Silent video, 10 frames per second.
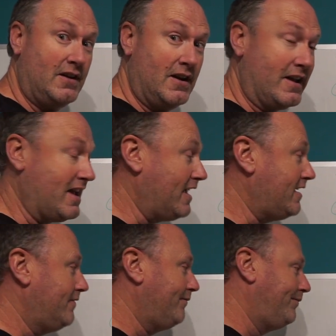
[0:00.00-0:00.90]

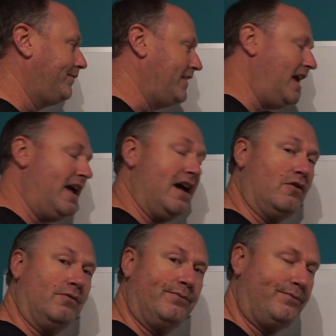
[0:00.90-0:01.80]
Okay,
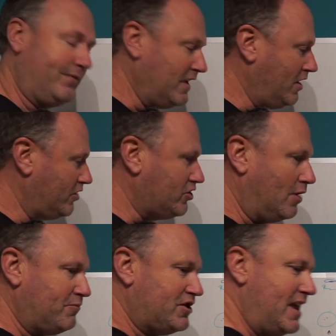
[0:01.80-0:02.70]
now,
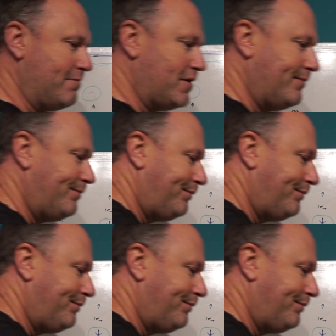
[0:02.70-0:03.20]
top tip.